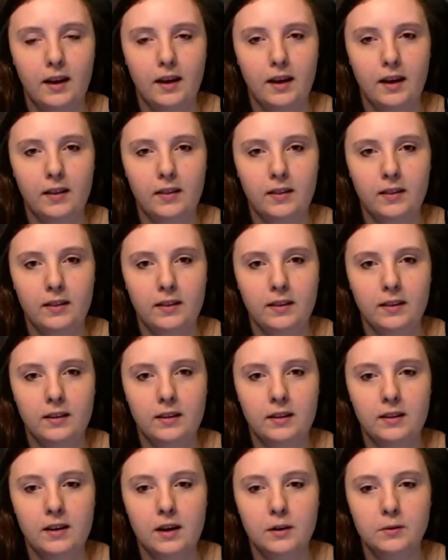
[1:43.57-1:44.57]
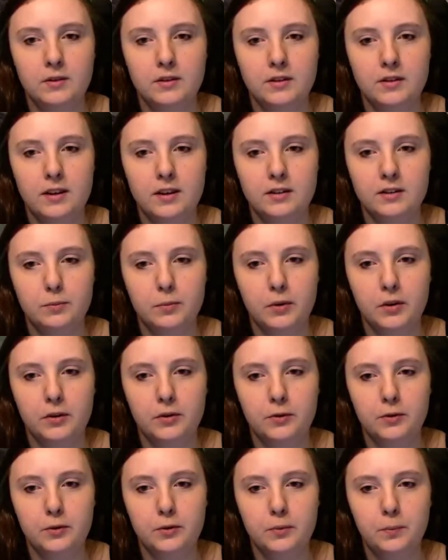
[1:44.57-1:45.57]
And the downstairs
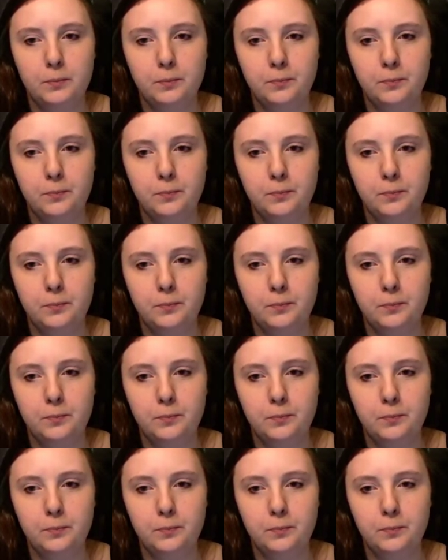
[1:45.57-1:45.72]
bathroom.